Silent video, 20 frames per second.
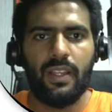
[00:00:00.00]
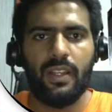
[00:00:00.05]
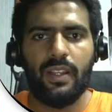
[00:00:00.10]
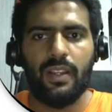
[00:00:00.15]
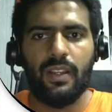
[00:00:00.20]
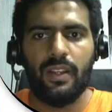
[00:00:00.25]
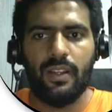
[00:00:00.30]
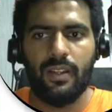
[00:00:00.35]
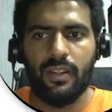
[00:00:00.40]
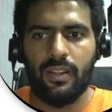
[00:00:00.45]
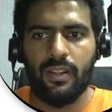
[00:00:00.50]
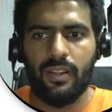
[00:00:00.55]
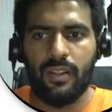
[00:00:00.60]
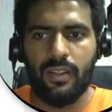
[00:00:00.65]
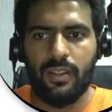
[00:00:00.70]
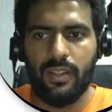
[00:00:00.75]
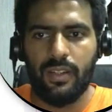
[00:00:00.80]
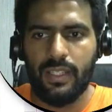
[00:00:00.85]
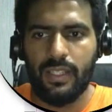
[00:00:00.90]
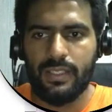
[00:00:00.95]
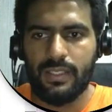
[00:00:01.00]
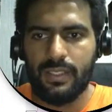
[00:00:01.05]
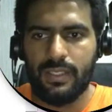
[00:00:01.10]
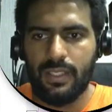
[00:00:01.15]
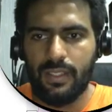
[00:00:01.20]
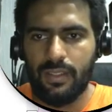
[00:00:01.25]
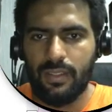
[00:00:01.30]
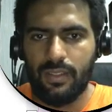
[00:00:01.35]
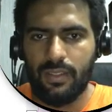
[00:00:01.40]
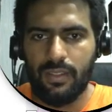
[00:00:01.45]

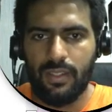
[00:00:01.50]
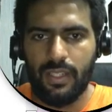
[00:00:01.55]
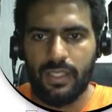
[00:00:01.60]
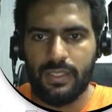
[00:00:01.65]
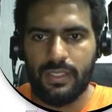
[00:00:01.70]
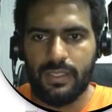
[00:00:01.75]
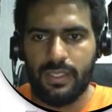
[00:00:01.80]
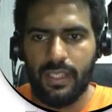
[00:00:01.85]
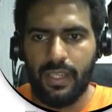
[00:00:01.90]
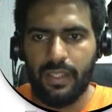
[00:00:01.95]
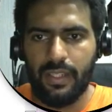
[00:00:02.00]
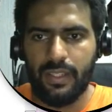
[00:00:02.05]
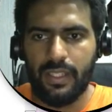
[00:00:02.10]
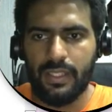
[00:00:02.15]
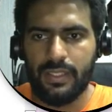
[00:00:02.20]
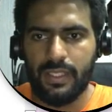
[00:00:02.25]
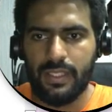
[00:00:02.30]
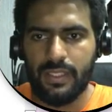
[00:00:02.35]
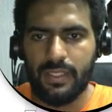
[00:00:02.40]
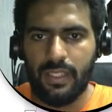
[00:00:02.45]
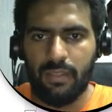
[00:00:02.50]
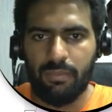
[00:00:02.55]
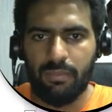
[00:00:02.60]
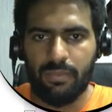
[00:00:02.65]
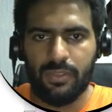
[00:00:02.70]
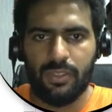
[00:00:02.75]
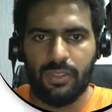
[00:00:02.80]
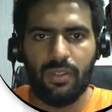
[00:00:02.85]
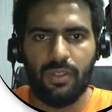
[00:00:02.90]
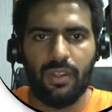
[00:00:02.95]
let's take this
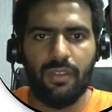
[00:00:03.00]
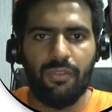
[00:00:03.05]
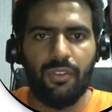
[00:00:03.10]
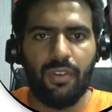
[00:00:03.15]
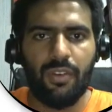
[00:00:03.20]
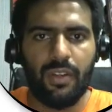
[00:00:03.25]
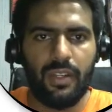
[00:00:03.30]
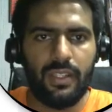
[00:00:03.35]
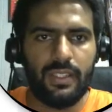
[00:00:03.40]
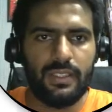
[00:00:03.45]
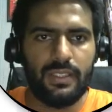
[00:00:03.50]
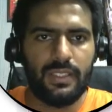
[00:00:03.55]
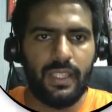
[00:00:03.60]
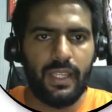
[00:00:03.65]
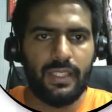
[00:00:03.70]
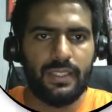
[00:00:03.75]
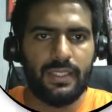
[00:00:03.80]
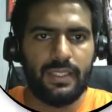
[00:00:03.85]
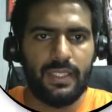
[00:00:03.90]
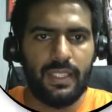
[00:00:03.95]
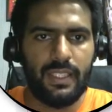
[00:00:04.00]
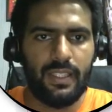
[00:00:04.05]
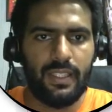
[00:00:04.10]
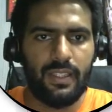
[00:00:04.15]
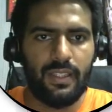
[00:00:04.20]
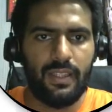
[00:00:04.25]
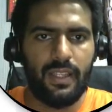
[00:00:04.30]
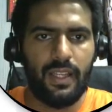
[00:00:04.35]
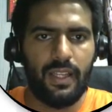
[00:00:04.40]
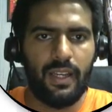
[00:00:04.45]
example. So if you can see
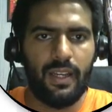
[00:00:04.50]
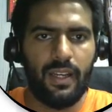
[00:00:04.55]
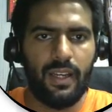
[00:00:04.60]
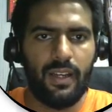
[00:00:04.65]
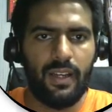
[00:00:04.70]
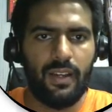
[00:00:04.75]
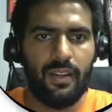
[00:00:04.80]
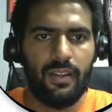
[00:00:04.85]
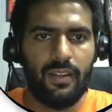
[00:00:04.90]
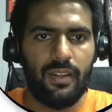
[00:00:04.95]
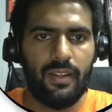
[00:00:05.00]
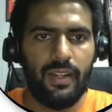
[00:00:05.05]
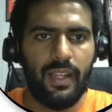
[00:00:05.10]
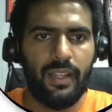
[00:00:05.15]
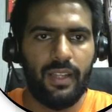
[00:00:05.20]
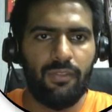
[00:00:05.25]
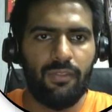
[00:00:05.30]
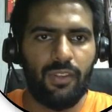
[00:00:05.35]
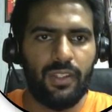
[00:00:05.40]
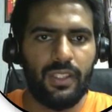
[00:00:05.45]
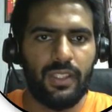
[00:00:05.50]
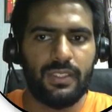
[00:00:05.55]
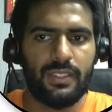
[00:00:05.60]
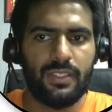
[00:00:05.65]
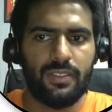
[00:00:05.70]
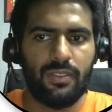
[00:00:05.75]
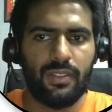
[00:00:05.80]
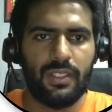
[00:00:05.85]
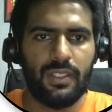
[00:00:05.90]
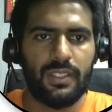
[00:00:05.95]
the length for this,
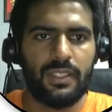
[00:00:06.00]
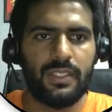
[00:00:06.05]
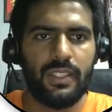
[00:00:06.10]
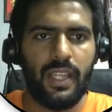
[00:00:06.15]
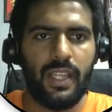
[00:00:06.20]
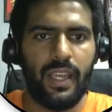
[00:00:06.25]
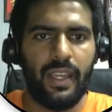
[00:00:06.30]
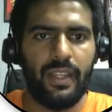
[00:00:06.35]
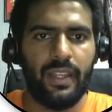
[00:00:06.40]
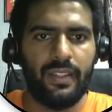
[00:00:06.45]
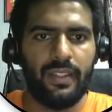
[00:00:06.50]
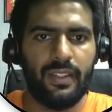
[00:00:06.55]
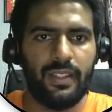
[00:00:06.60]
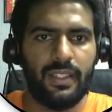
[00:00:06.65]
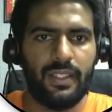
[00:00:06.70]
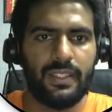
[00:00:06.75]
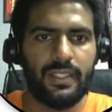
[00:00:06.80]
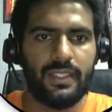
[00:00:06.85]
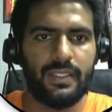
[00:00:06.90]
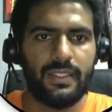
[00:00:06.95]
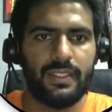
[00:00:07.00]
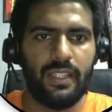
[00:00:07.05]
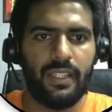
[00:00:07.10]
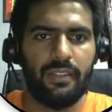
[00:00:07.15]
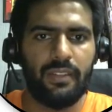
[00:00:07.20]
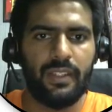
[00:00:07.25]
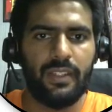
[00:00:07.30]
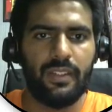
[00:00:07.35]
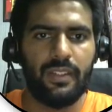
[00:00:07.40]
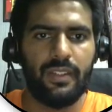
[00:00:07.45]
so this is 9, this is
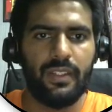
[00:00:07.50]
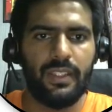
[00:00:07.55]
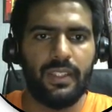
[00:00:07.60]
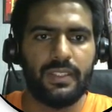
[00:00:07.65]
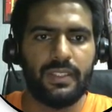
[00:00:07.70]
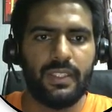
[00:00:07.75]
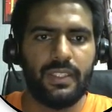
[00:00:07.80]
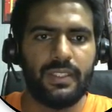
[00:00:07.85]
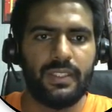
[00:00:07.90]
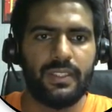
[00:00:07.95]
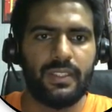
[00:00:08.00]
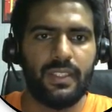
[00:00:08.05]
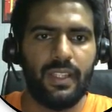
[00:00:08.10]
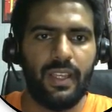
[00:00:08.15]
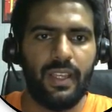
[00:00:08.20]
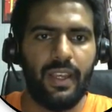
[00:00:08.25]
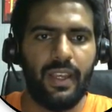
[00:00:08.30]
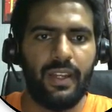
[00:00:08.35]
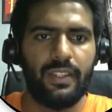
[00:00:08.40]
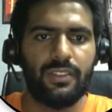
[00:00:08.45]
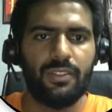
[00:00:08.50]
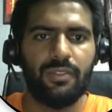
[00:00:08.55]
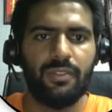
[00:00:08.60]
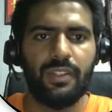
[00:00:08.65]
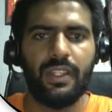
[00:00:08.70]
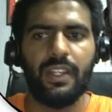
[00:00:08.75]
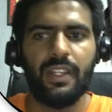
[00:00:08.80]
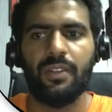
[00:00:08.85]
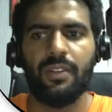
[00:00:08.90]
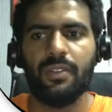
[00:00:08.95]
7, this is 8, so
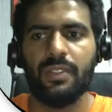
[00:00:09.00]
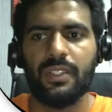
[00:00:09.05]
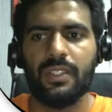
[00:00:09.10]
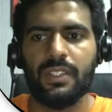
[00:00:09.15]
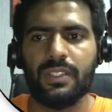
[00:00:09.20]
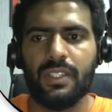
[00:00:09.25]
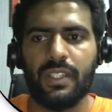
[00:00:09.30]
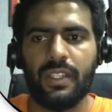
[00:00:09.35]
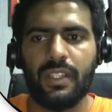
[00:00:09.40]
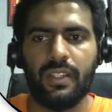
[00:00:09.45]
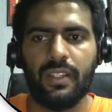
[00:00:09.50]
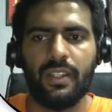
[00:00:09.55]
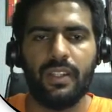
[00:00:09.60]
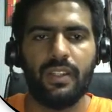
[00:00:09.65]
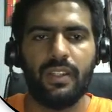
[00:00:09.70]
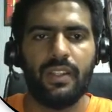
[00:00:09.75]
we need to just return,